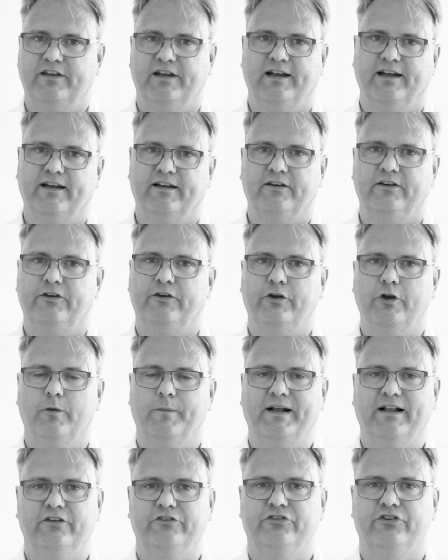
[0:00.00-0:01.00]

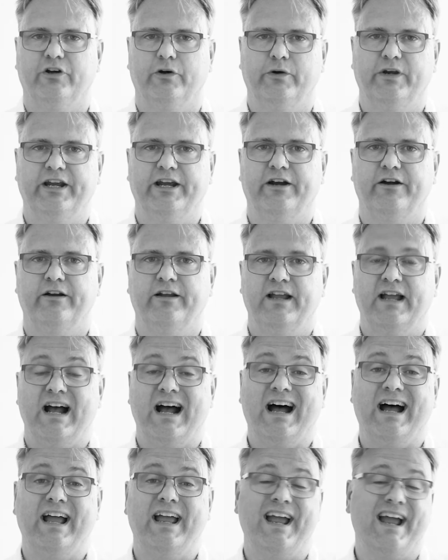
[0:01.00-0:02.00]
QML show here,
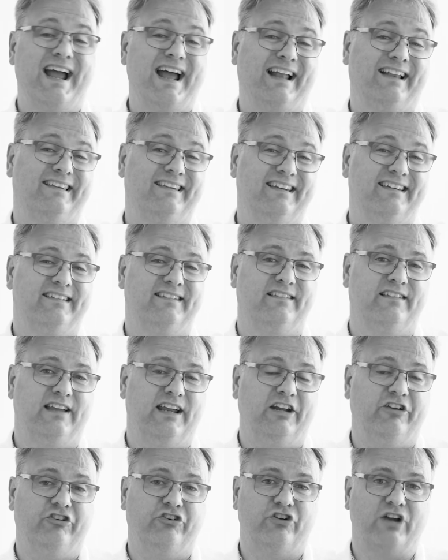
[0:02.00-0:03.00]
I, at this
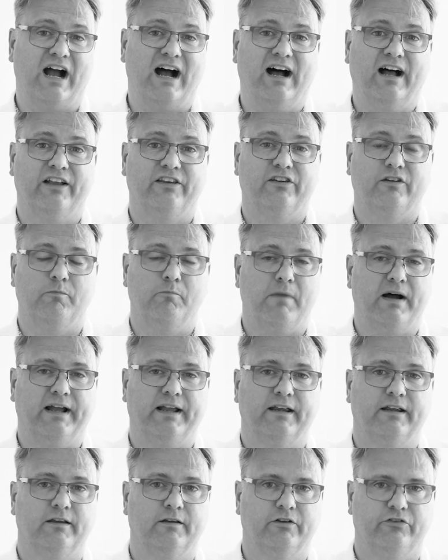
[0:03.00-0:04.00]
stage, ask
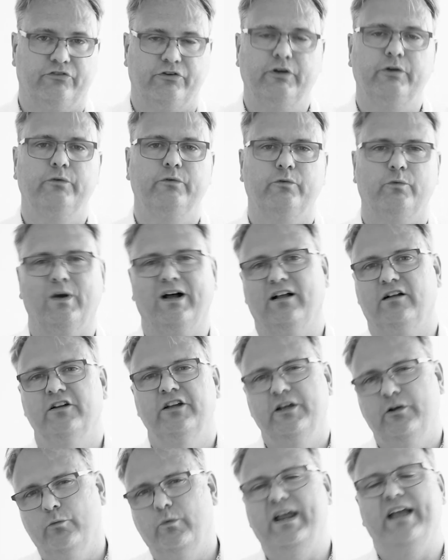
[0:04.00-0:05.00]
my students, well,
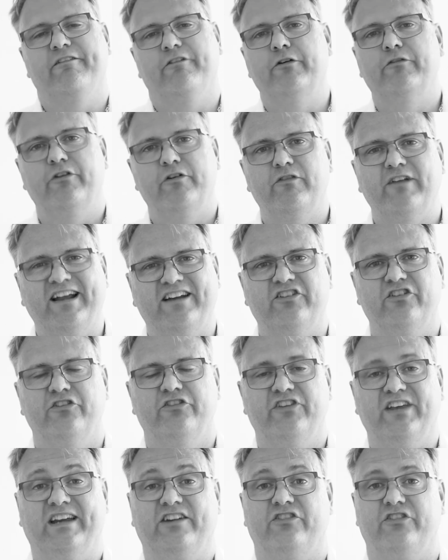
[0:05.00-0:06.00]
we have a reflection
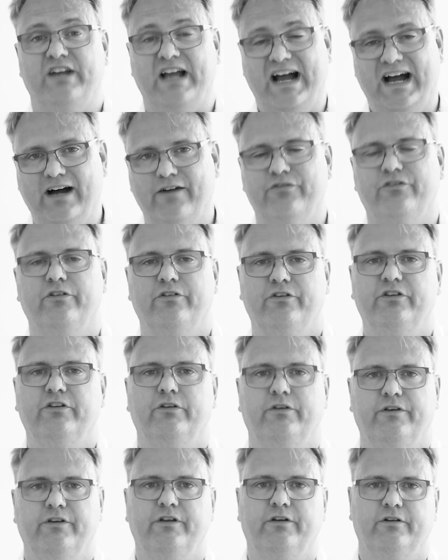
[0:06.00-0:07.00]
section after
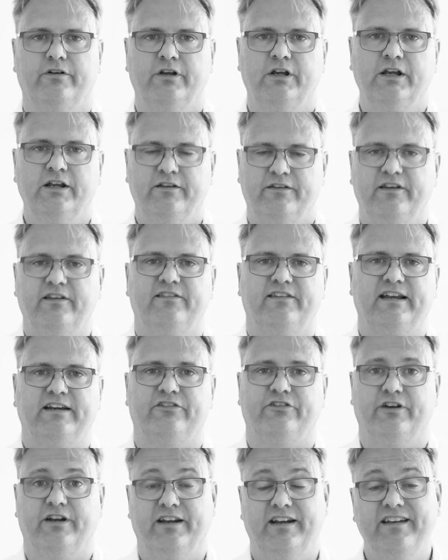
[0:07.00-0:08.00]
the
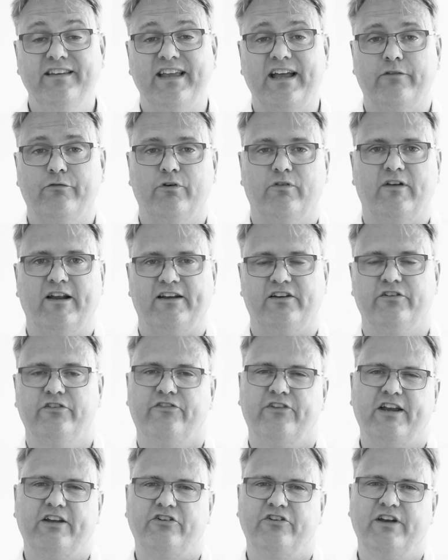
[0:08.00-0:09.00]
section, and in that reflection
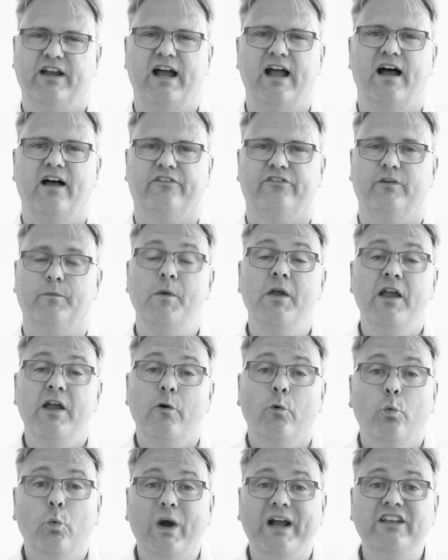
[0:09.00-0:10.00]
section, I ask them,
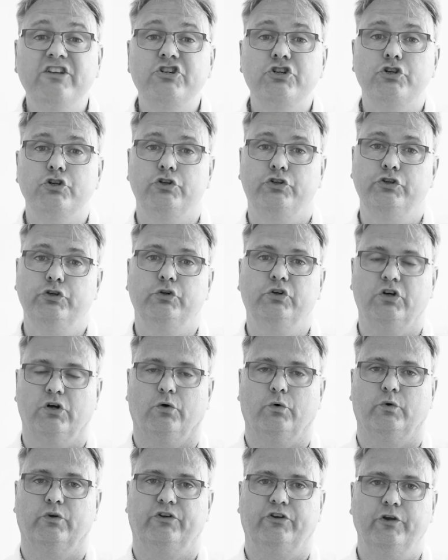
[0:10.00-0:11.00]
when should you
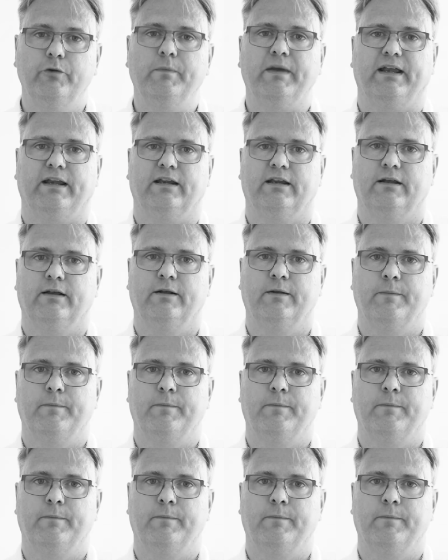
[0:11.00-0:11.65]
call QMake?